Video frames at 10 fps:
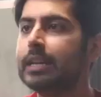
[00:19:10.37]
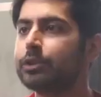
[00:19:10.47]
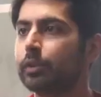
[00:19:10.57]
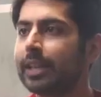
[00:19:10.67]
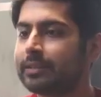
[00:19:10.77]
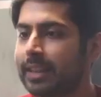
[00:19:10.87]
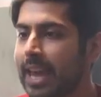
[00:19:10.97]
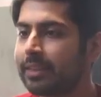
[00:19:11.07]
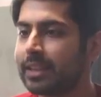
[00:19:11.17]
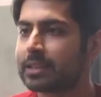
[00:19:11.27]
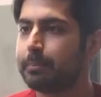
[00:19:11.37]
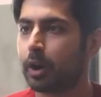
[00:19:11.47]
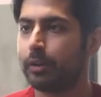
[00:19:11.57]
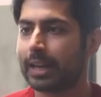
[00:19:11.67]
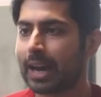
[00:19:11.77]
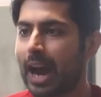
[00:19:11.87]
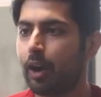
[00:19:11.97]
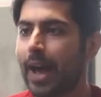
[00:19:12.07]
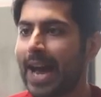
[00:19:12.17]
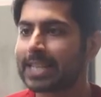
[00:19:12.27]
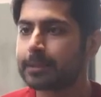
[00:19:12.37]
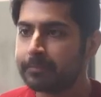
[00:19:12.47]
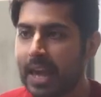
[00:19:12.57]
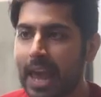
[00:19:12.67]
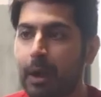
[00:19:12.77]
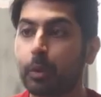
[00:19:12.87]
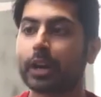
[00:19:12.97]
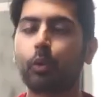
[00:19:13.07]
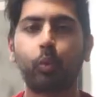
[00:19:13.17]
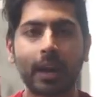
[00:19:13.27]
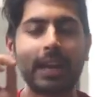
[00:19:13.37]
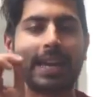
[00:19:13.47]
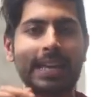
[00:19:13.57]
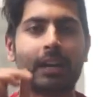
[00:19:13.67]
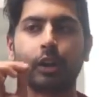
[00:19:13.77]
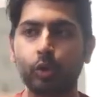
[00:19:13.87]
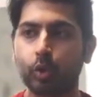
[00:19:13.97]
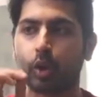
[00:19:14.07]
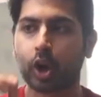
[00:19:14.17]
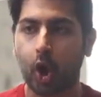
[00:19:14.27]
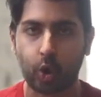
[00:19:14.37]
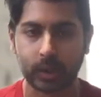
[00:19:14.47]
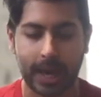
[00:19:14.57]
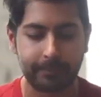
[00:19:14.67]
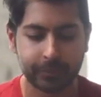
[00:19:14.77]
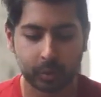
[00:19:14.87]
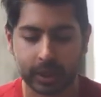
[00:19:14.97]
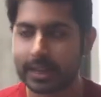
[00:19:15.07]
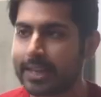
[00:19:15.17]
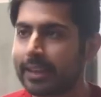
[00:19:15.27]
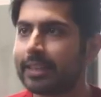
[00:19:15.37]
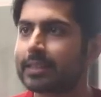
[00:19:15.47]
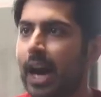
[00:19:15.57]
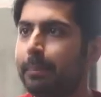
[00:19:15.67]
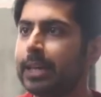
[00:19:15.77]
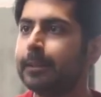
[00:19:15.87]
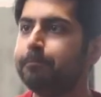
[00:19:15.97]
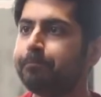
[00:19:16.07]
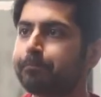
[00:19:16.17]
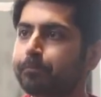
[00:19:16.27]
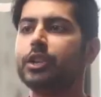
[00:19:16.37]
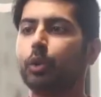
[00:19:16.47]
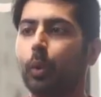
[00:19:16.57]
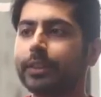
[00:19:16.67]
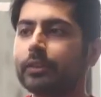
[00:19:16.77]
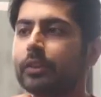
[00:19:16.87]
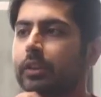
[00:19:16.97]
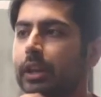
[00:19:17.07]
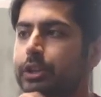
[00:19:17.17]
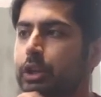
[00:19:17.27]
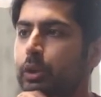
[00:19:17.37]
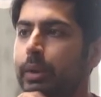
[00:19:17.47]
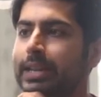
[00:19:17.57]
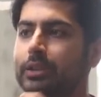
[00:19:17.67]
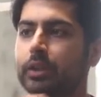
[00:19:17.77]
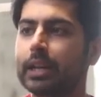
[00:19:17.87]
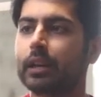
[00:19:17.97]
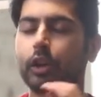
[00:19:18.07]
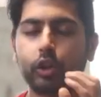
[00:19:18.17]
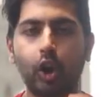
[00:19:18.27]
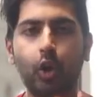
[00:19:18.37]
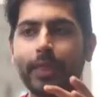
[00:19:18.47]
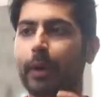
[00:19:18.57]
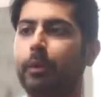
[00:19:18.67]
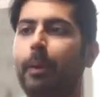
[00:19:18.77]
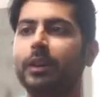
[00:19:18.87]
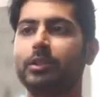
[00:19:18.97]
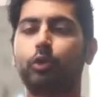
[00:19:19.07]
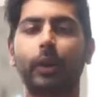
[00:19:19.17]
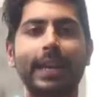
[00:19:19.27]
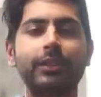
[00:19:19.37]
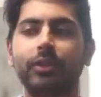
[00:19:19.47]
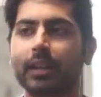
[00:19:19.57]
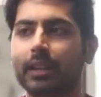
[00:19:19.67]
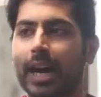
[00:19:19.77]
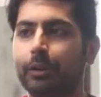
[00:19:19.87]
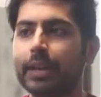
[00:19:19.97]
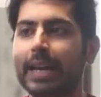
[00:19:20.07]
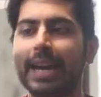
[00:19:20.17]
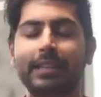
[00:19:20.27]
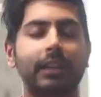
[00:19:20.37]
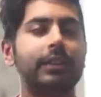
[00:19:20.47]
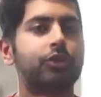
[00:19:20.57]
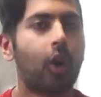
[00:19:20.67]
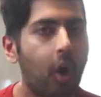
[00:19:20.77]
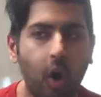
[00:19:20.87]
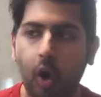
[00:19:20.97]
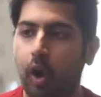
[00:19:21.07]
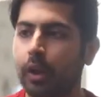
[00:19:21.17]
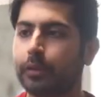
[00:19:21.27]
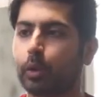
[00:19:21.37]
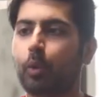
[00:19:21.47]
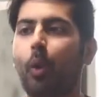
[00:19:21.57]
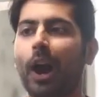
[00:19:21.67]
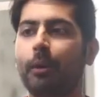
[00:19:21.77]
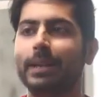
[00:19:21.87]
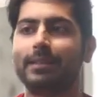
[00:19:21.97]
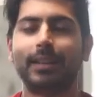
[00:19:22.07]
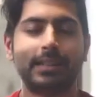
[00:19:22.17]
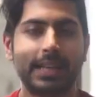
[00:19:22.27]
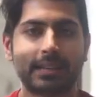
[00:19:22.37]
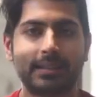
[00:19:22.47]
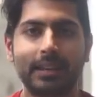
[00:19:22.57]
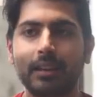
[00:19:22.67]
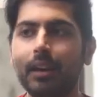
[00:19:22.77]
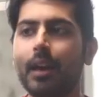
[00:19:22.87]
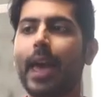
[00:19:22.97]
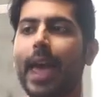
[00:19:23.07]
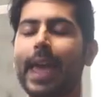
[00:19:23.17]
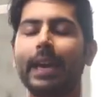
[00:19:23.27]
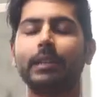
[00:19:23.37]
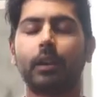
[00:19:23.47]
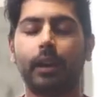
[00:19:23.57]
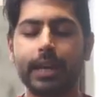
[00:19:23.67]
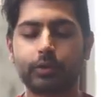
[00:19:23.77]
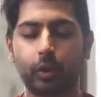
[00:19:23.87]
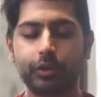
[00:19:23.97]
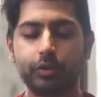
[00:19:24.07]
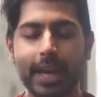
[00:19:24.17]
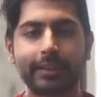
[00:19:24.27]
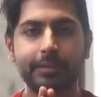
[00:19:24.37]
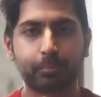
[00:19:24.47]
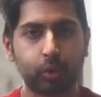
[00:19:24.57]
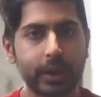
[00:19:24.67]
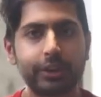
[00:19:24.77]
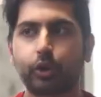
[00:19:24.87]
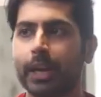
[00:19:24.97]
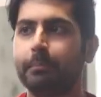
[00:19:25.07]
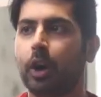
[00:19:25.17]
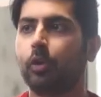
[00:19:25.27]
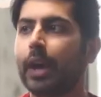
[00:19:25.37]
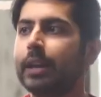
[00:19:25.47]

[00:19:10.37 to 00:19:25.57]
So let's take this model that Kyle has, and we're going to run it in a Google Colab. So we're going to take this, copy it. So what this is going to do is it's going to clone that repository into the cloud. It's going to install all of the requirements.txt, and it's going to take this pre-trained model.